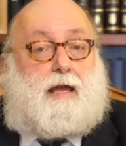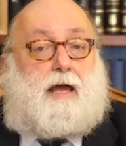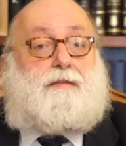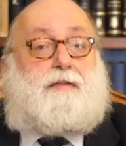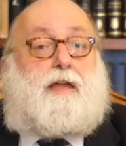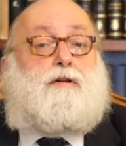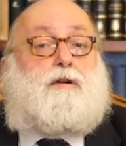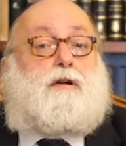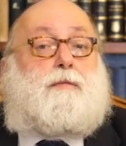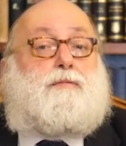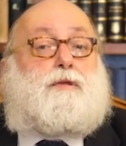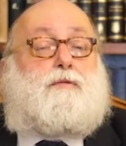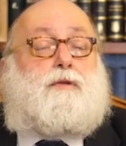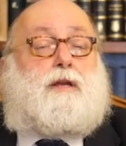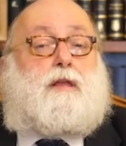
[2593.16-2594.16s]
And then you come
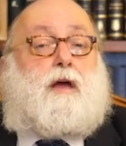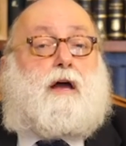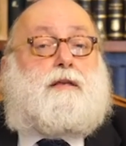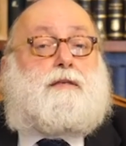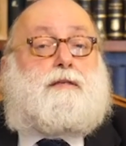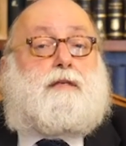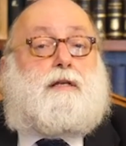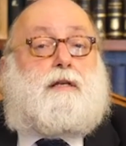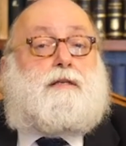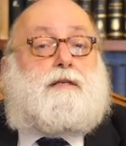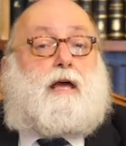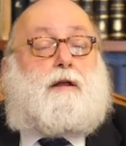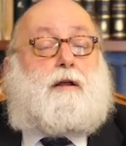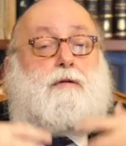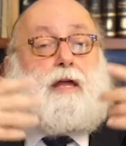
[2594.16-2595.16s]
to realize
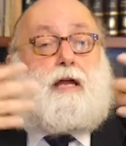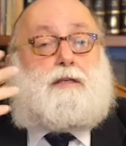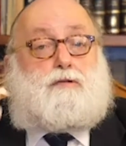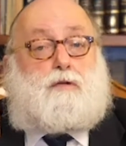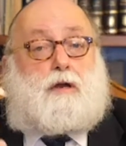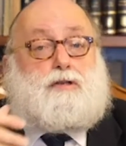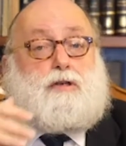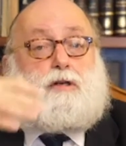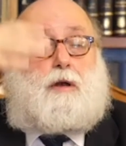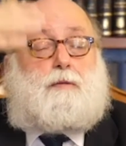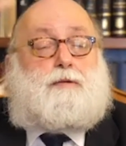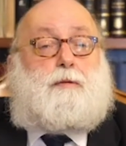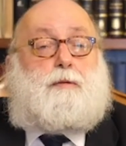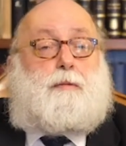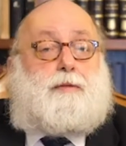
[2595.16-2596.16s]
that all that structure
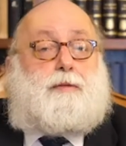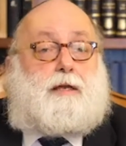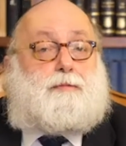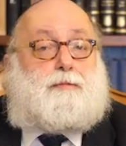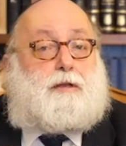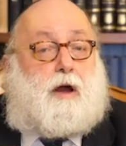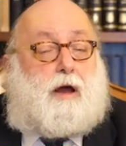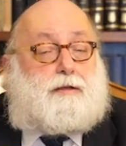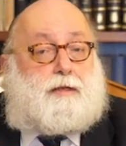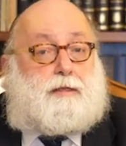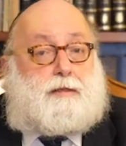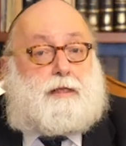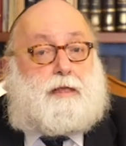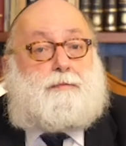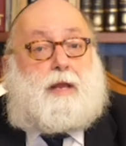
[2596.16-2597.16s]
comes from a place beyond
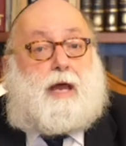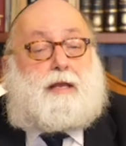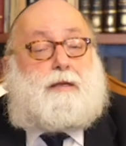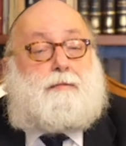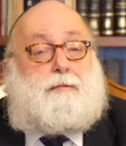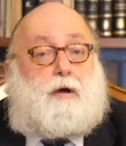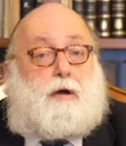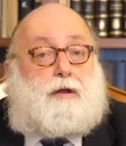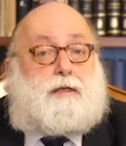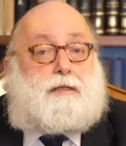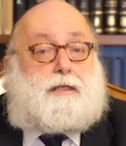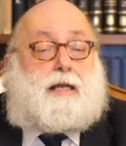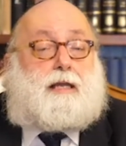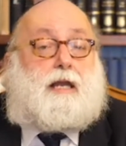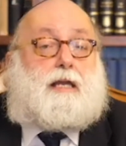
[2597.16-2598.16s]
it, nimna
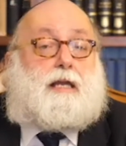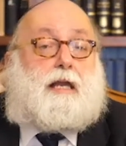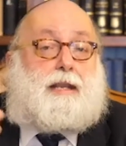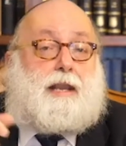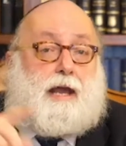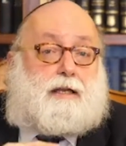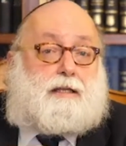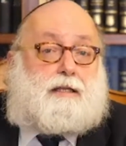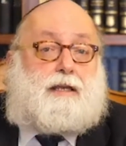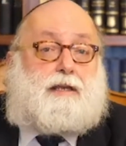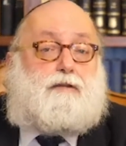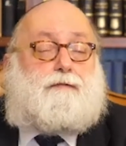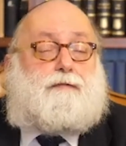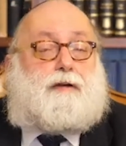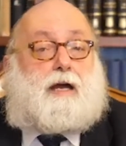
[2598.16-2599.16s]
nimnois, that can connect
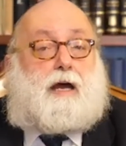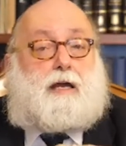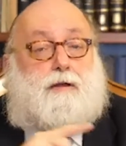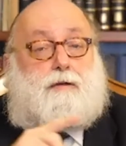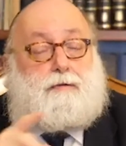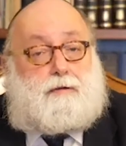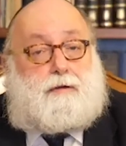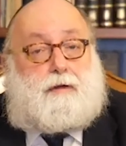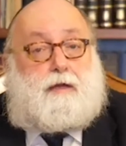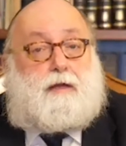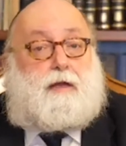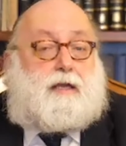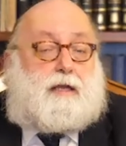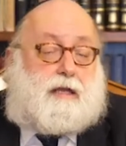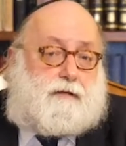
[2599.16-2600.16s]
iyu v'chayu,
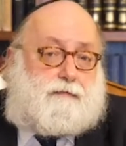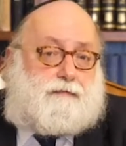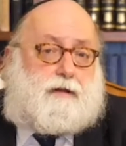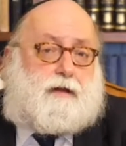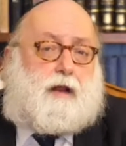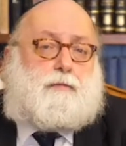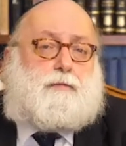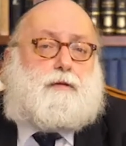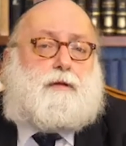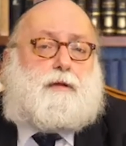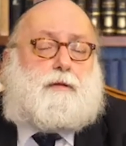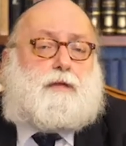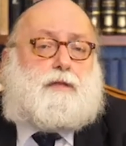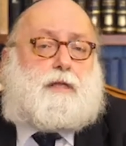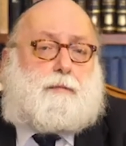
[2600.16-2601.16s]
iyu v'garmui,
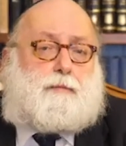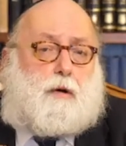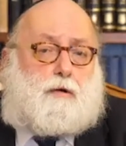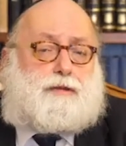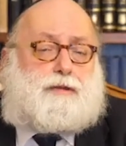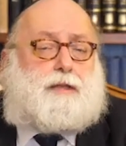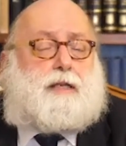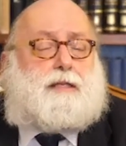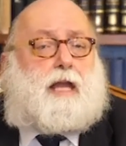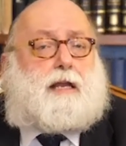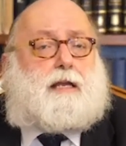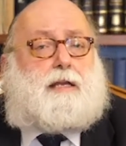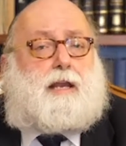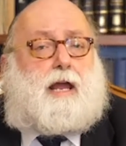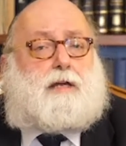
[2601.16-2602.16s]
because they both need
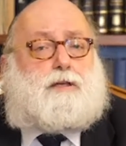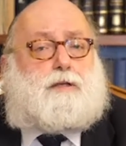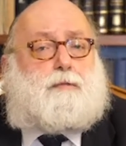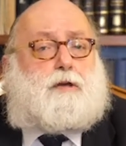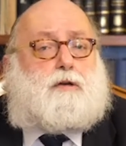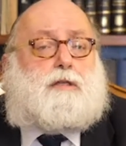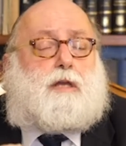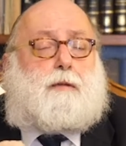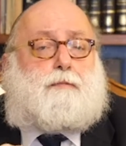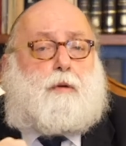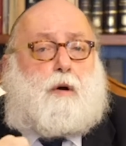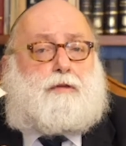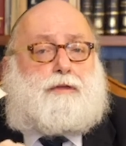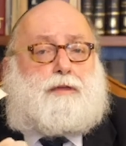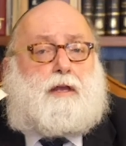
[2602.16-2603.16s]
that connection, because they're
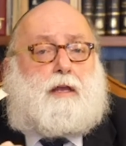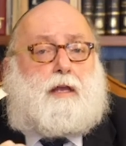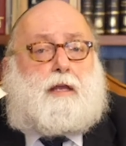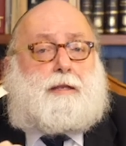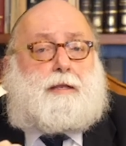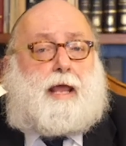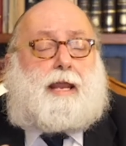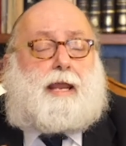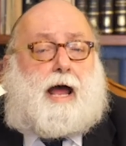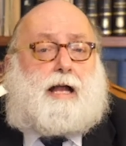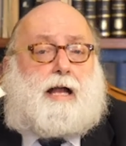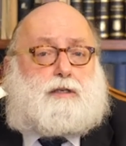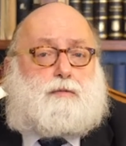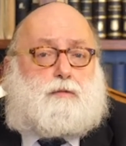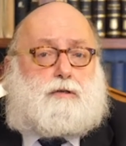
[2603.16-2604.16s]
both not
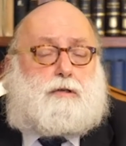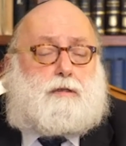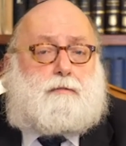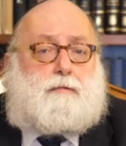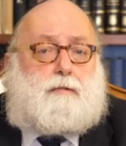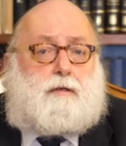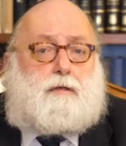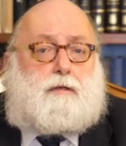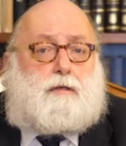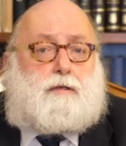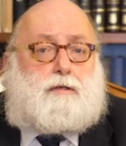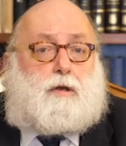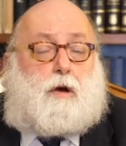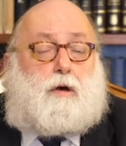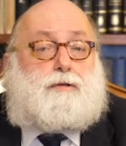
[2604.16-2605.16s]
atzmus.
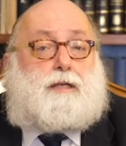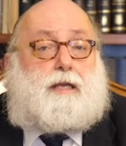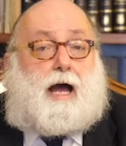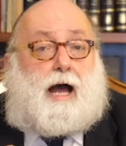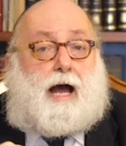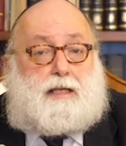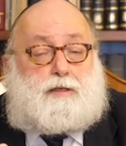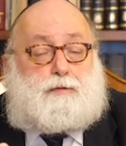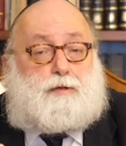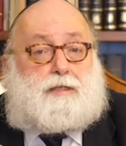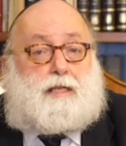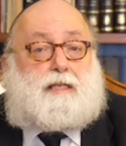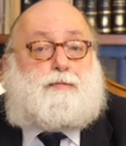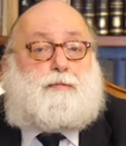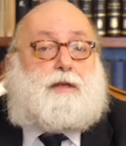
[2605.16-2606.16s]
So only
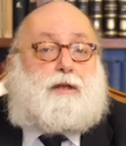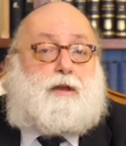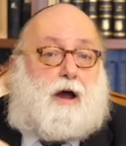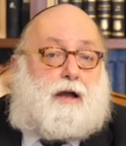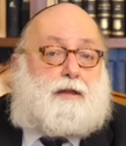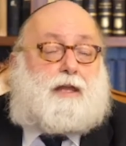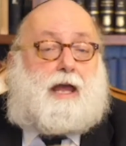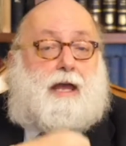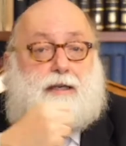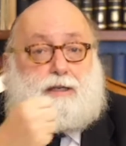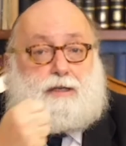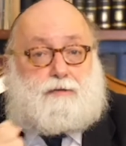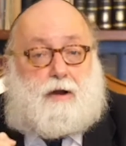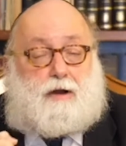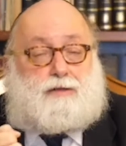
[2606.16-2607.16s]
atzmus that's beyond
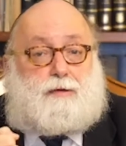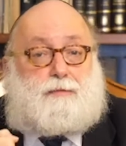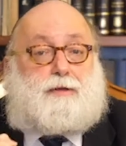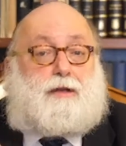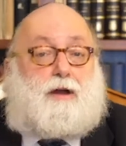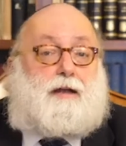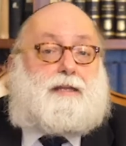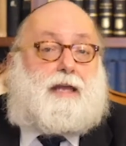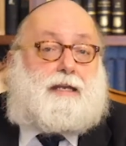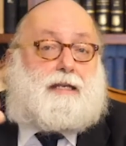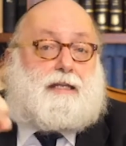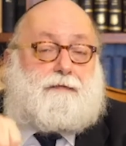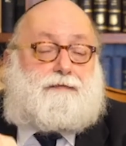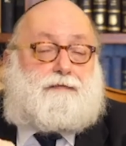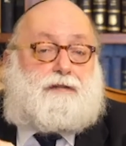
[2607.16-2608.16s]
any structure, beyond
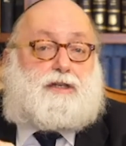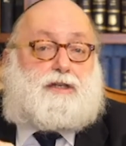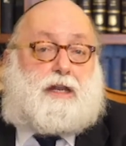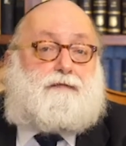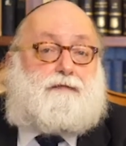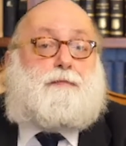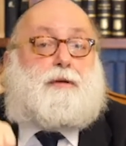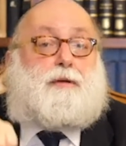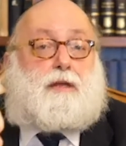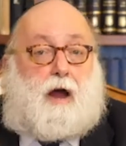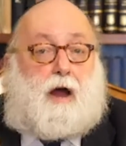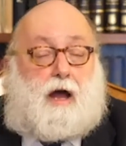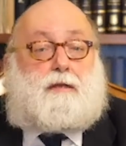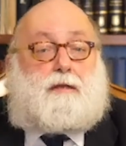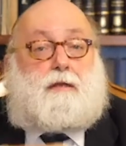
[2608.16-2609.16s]
any definition, even
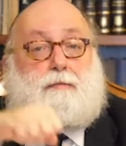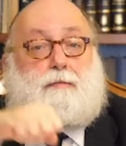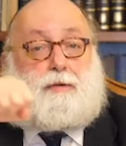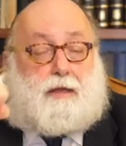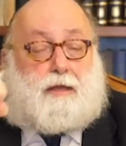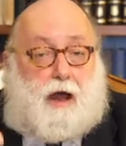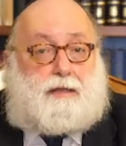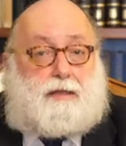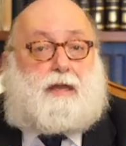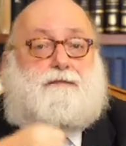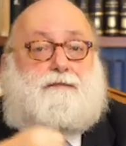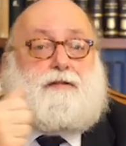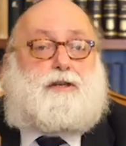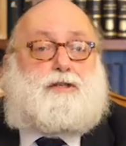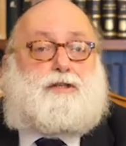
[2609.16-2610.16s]
beyond
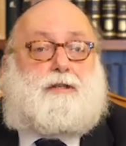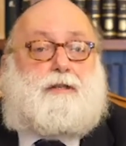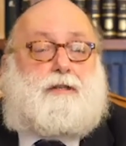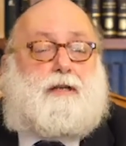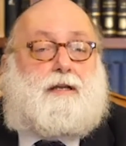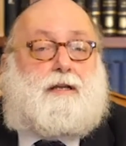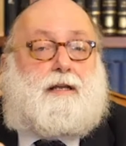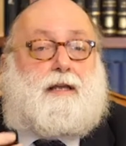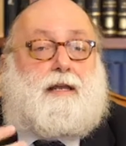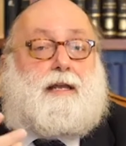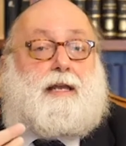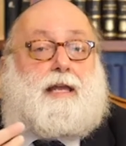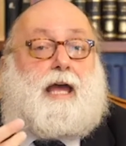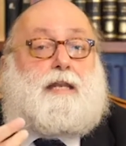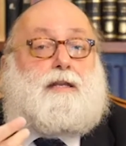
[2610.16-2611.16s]
definition,
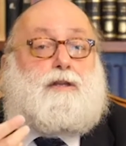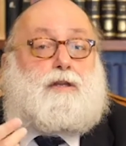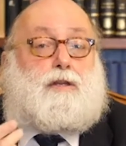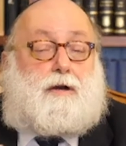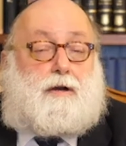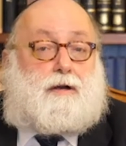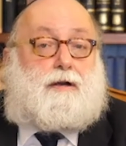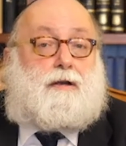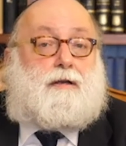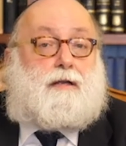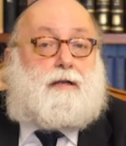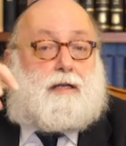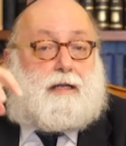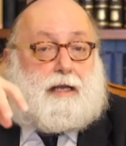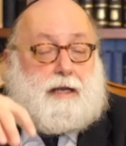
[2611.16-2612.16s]
can in turn
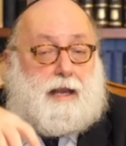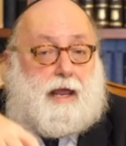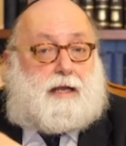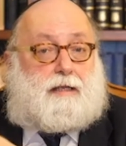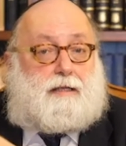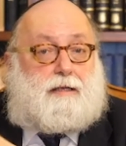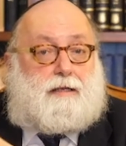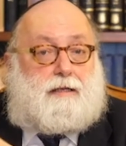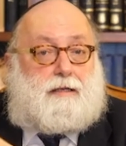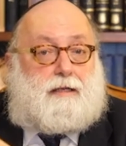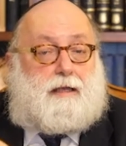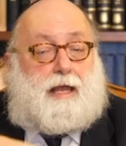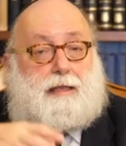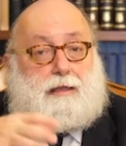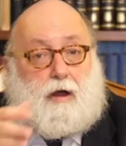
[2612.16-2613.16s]
connect
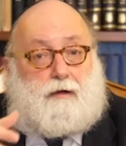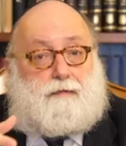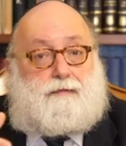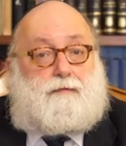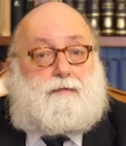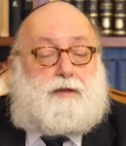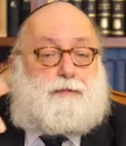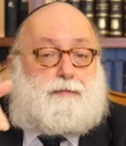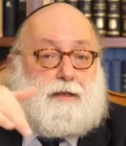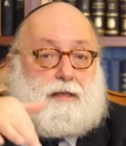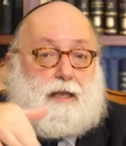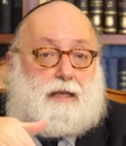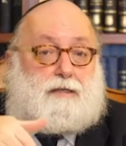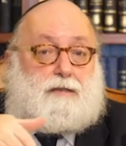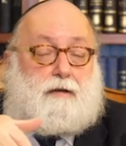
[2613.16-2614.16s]
a love with
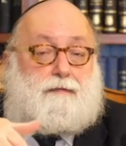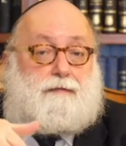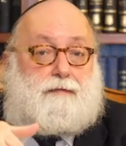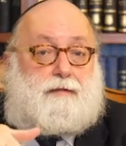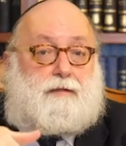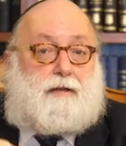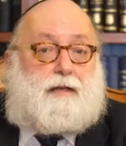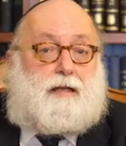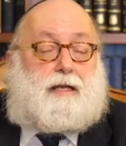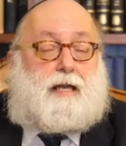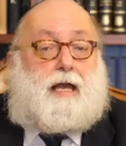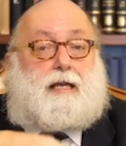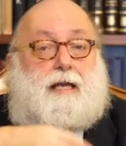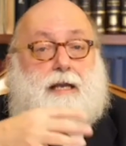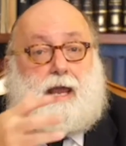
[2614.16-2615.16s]
midesov,
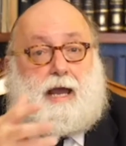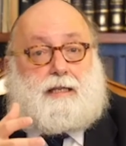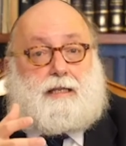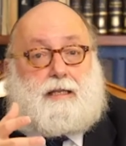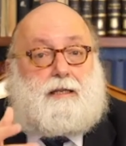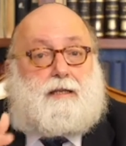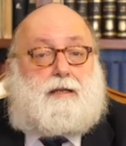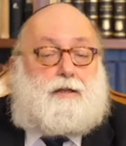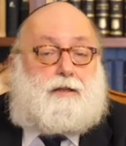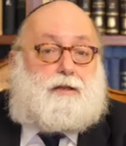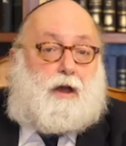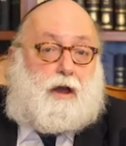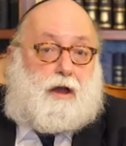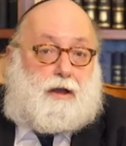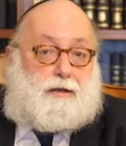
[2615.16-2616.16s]
can connect
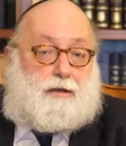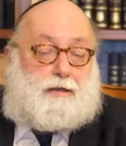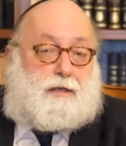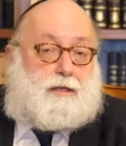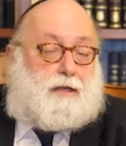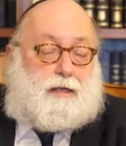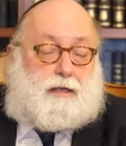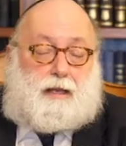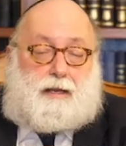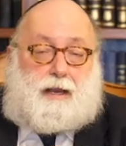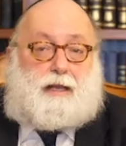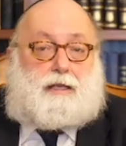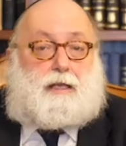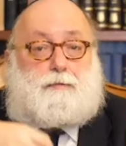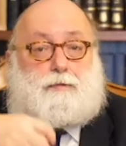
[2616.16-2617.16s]
the eir,
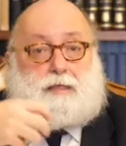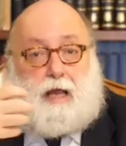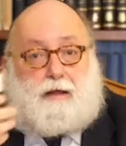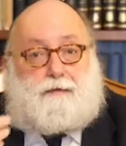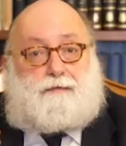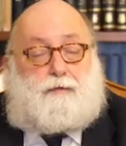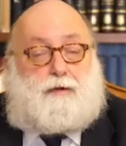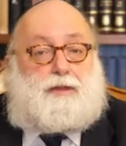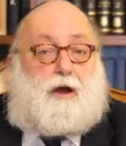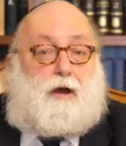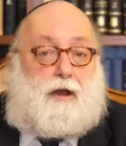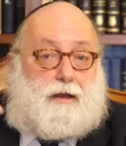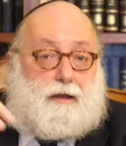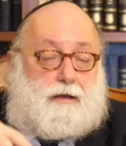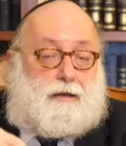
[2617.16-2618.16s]
connect himself with the
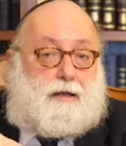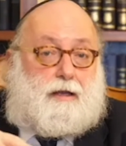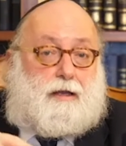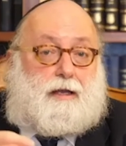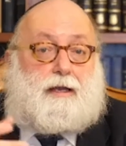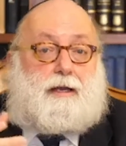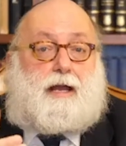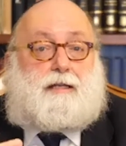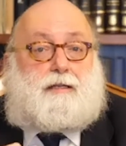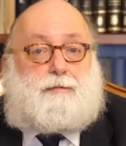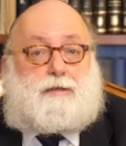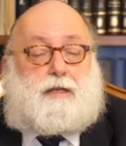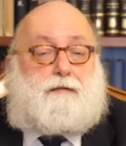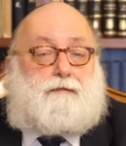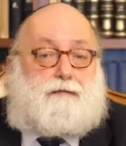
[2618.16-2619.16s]
eir, connect
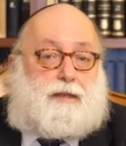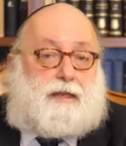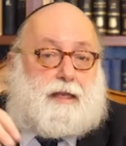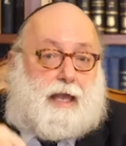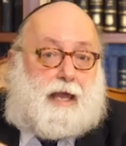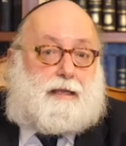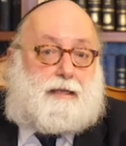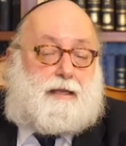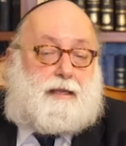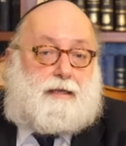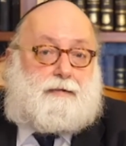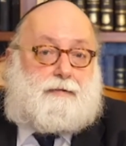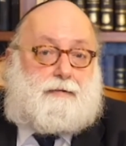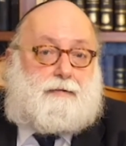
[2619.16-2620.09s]
himself with the keli.